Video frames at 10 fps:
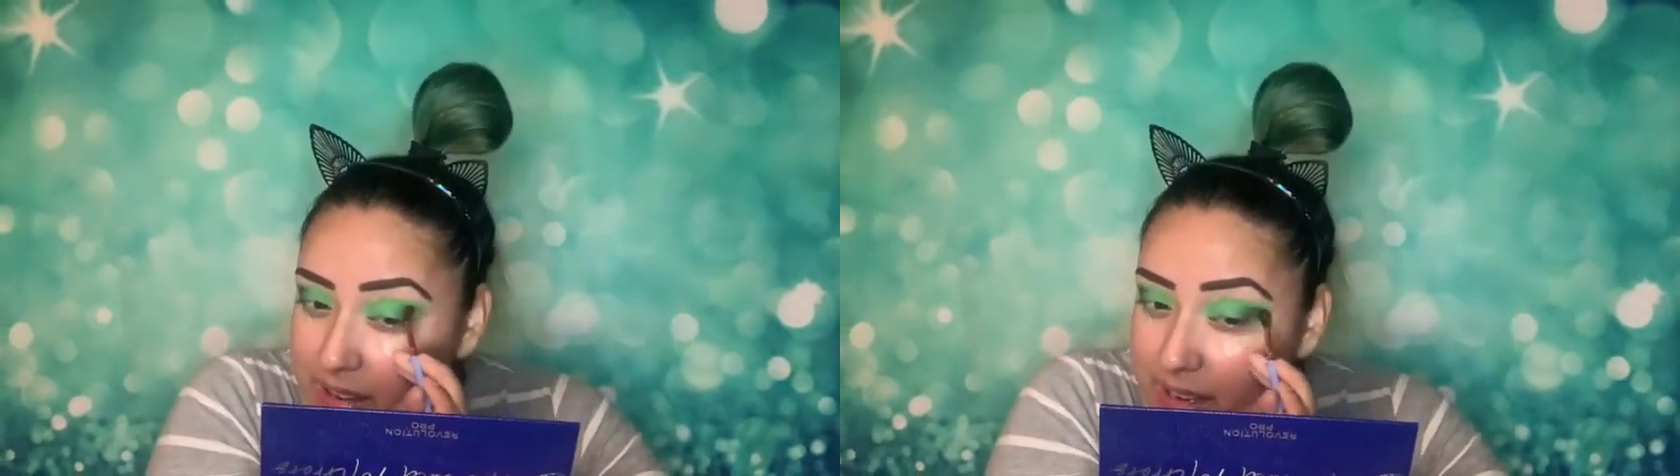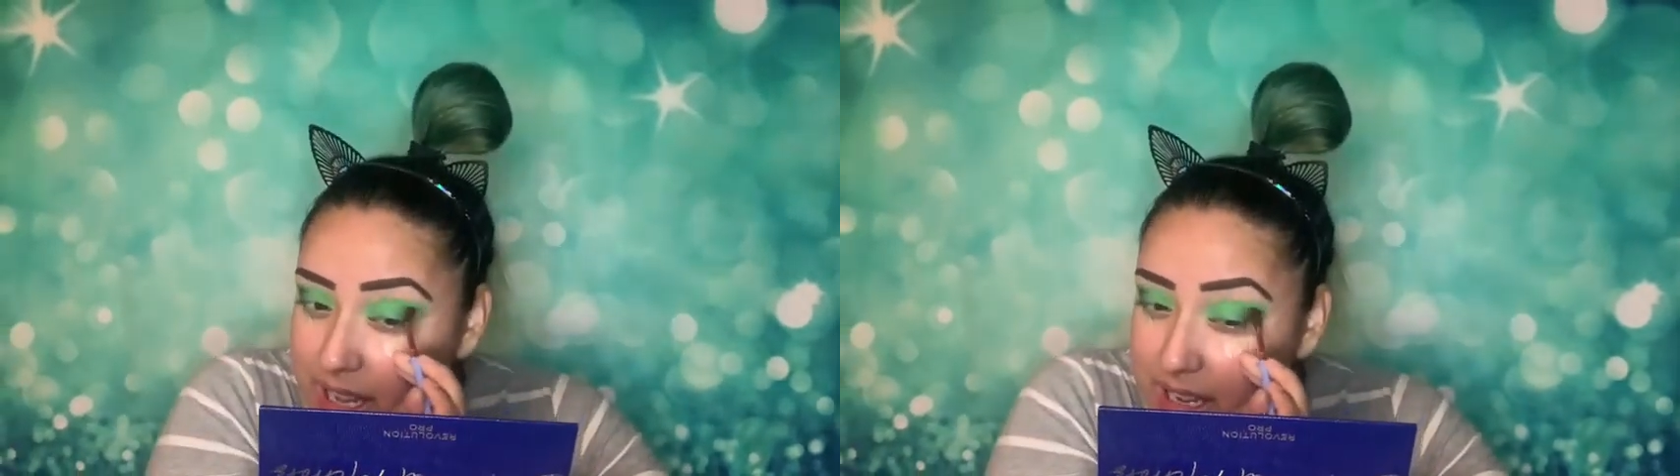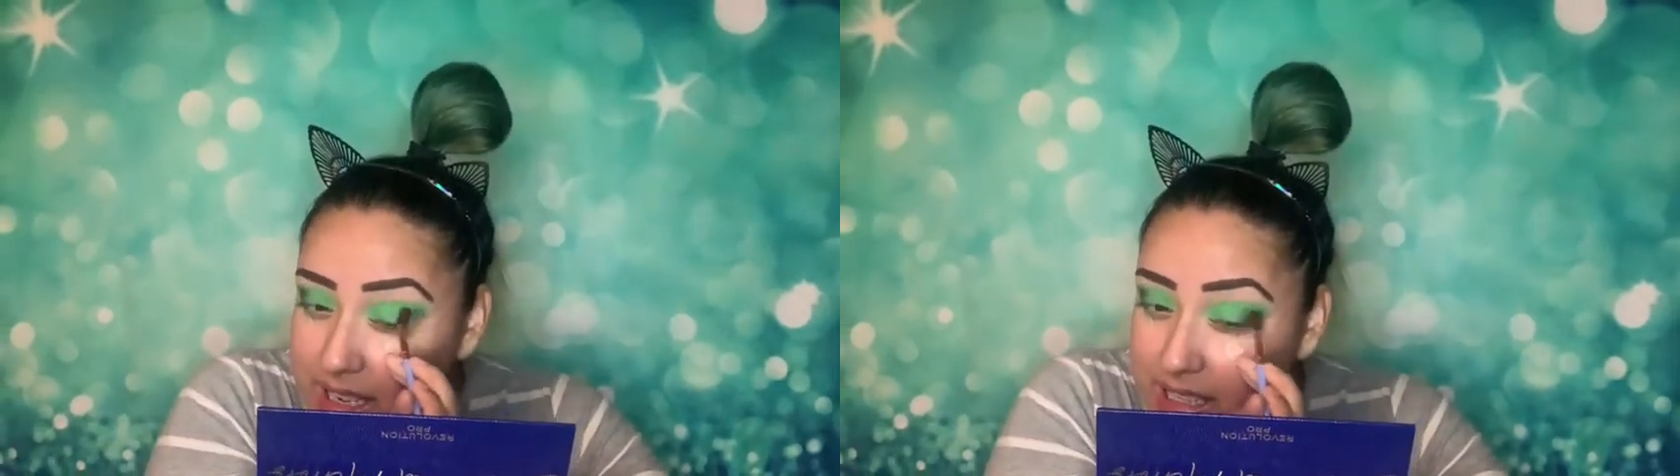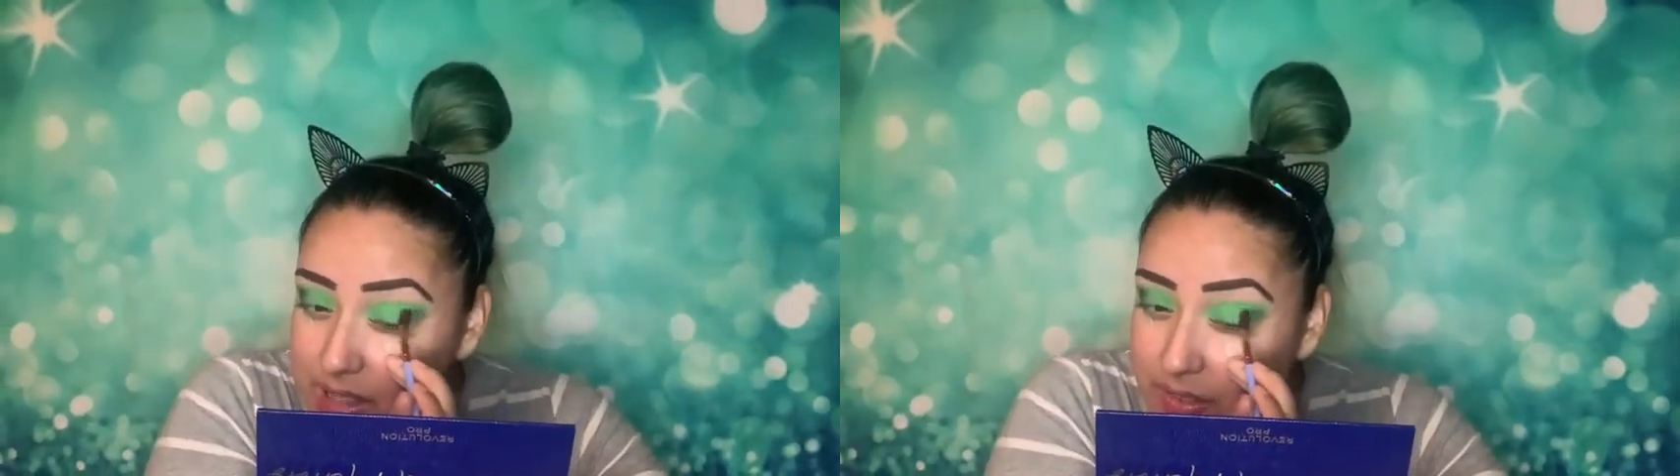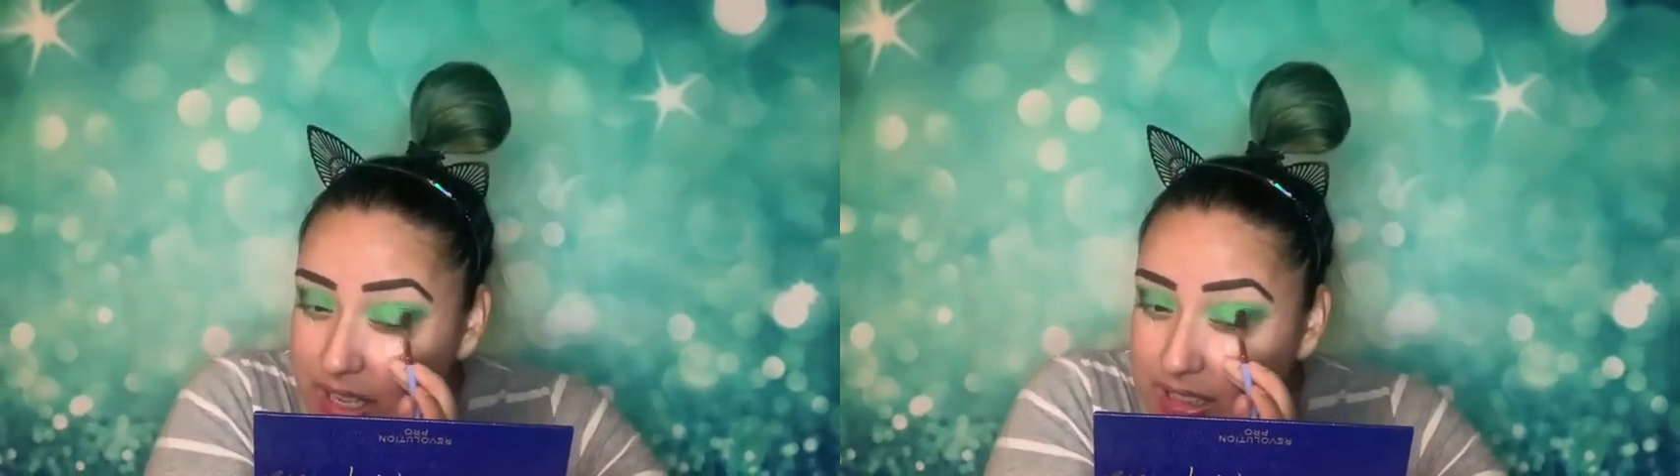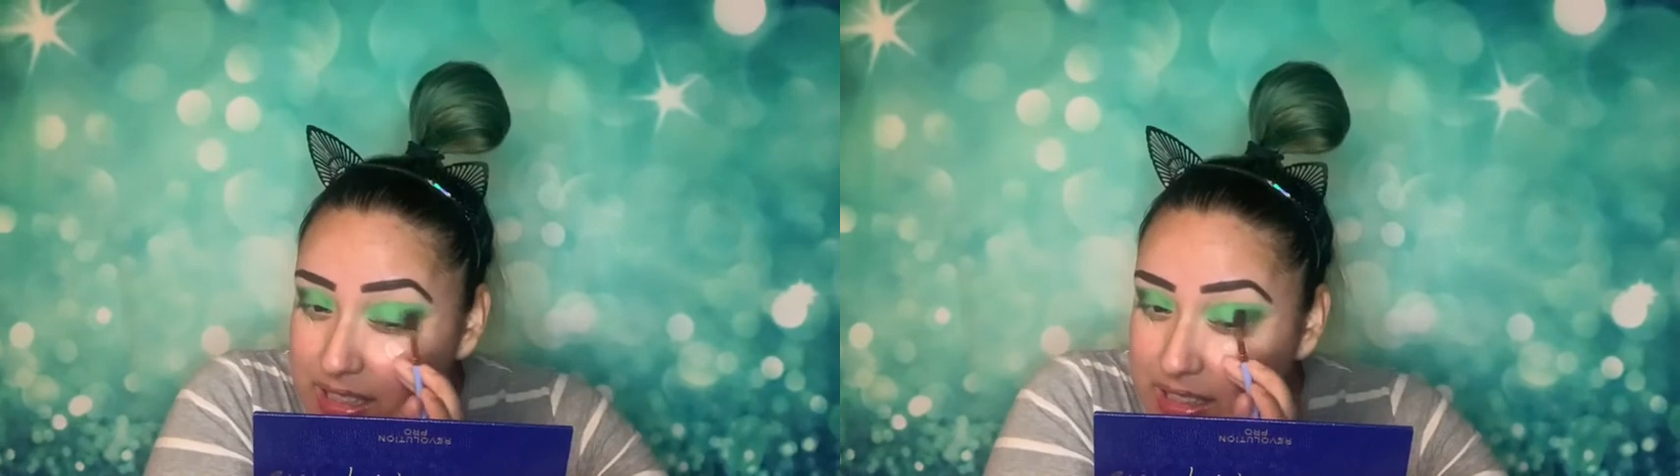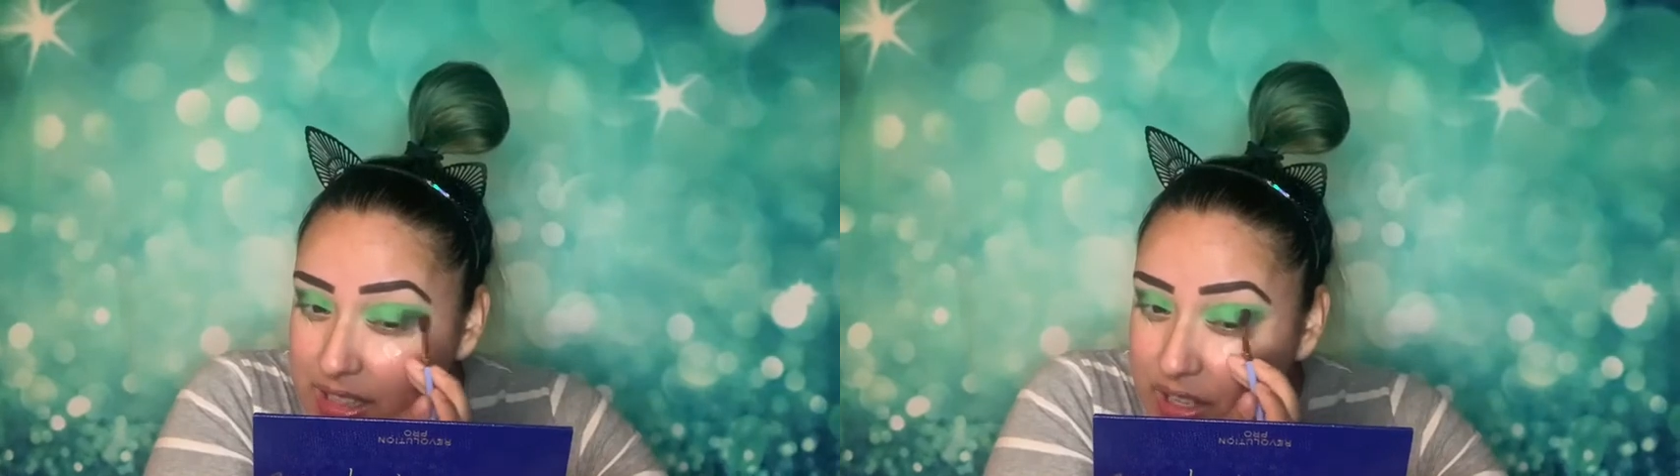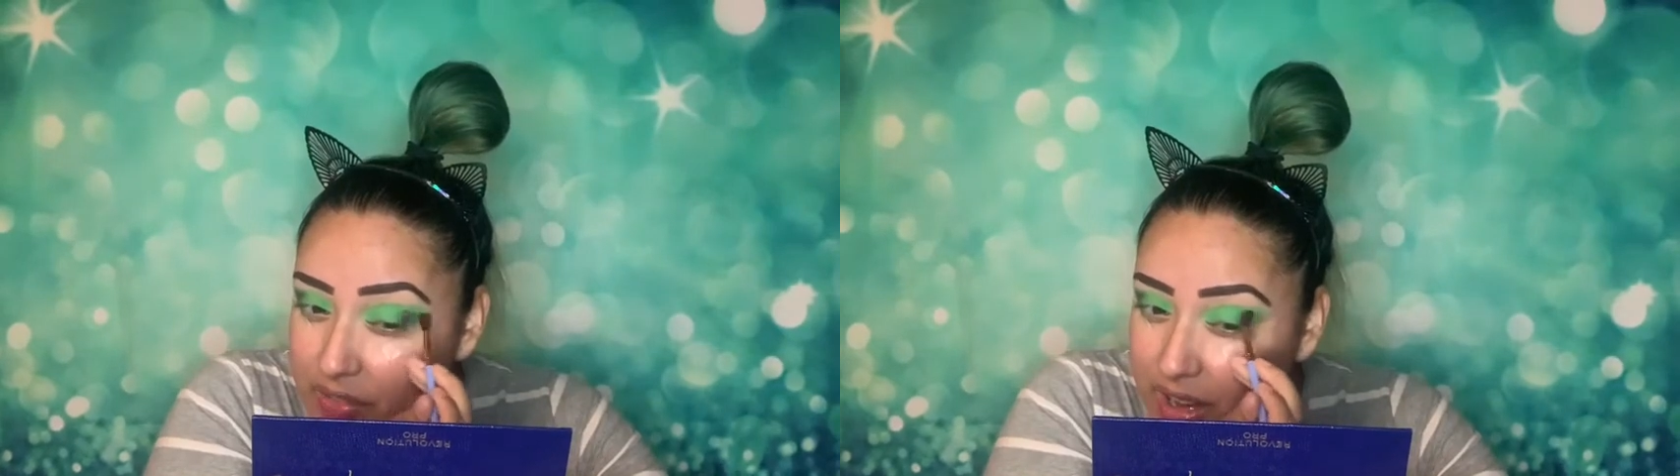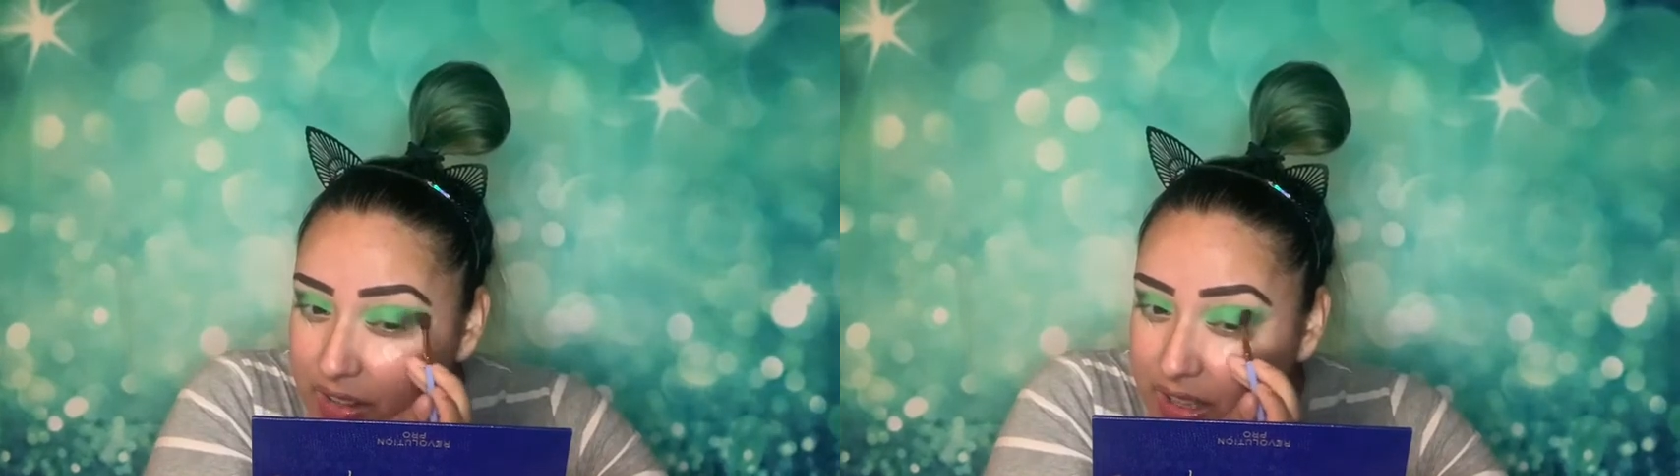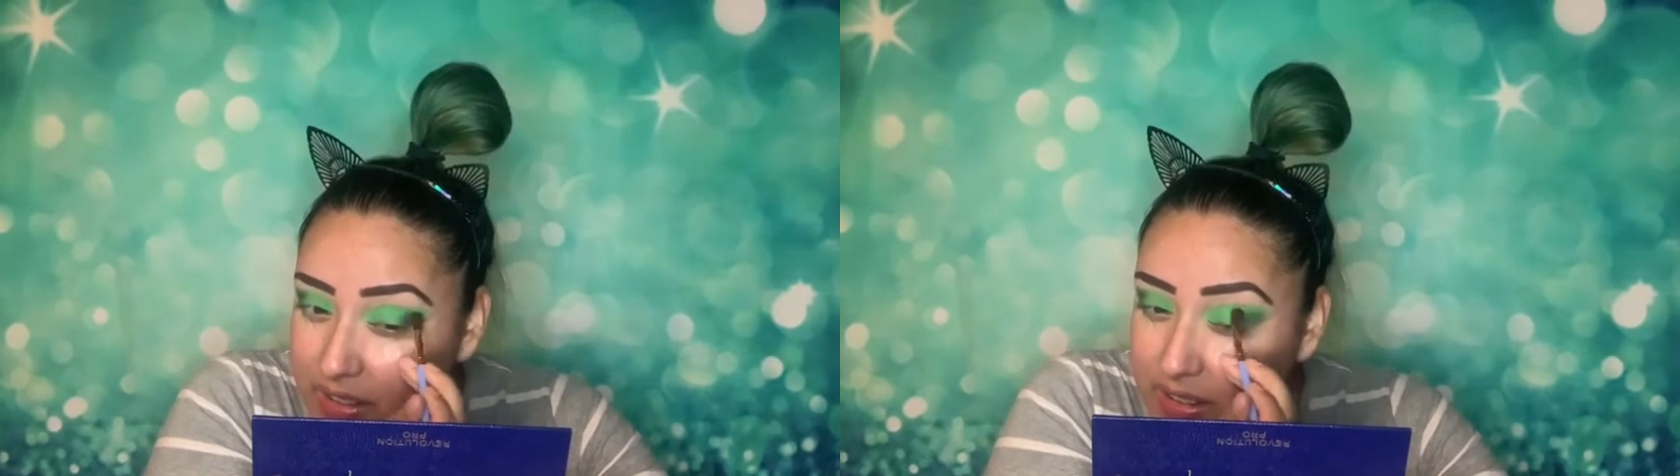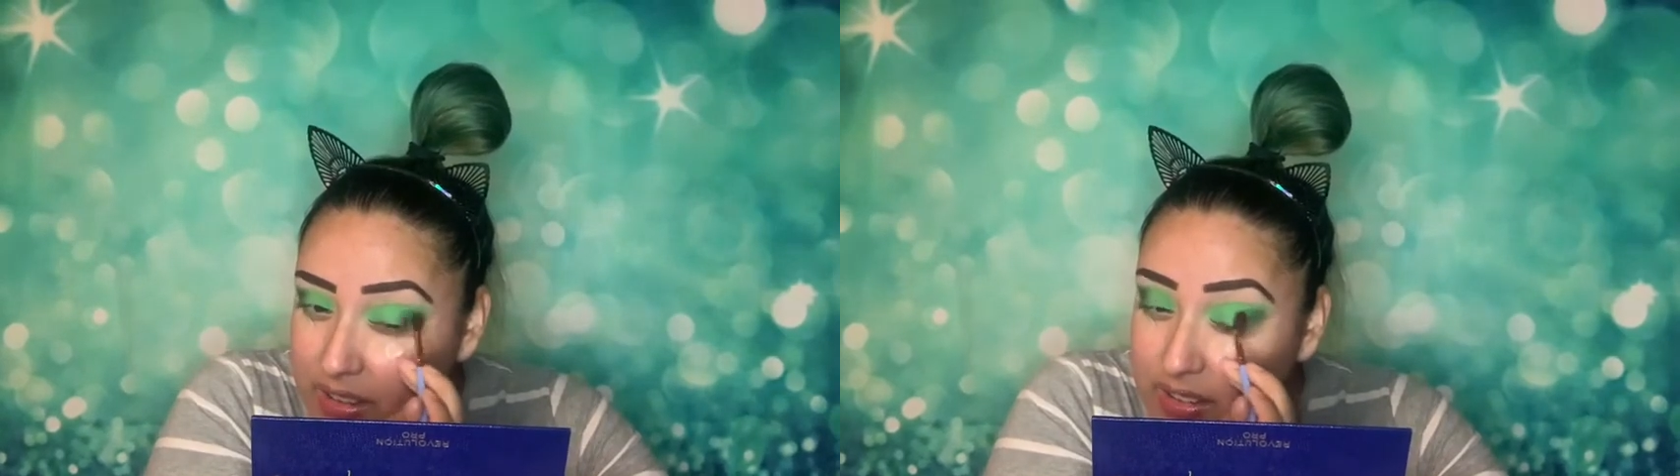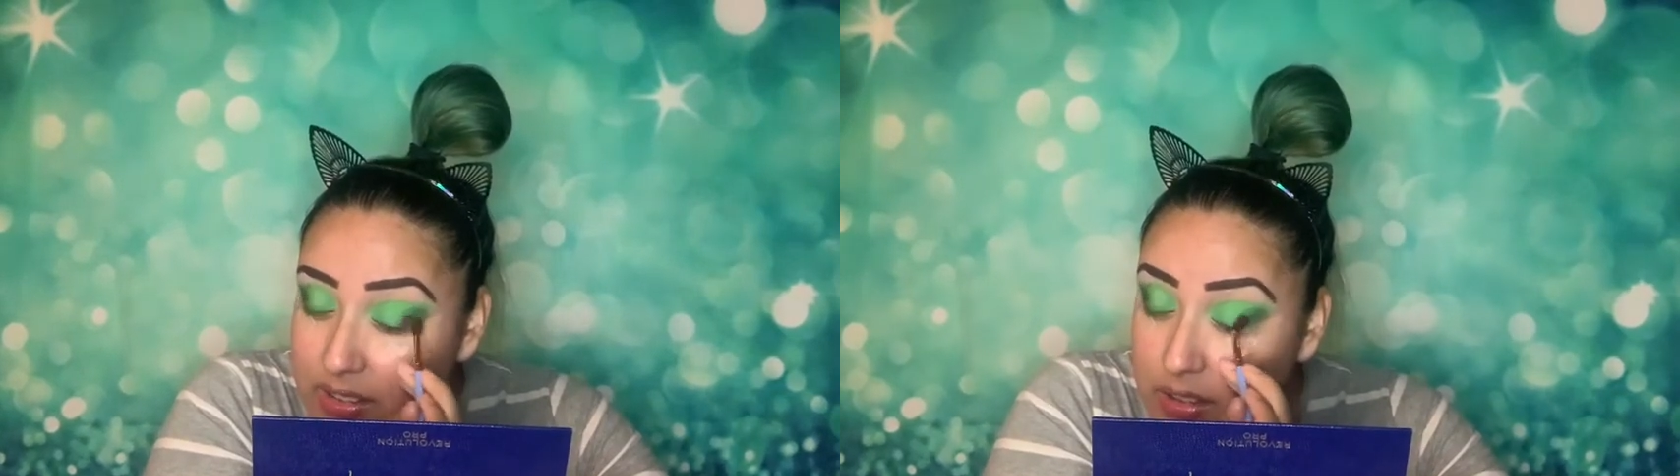and I didn't expect it to come out like this.